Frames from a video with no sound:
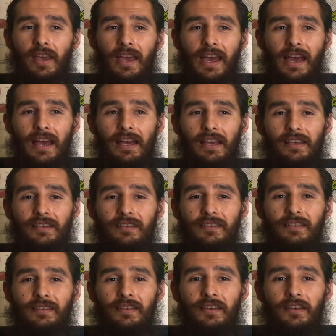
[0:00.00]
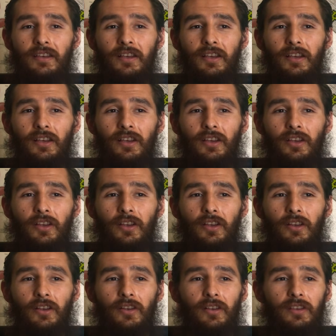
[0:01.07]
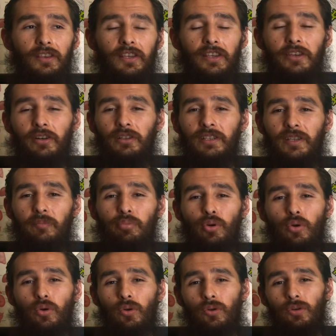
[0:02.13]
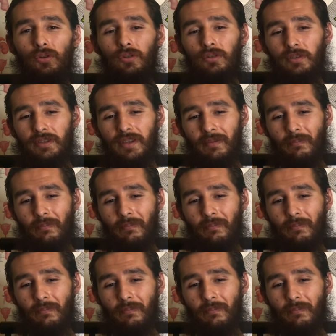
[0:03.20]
has literally pulled the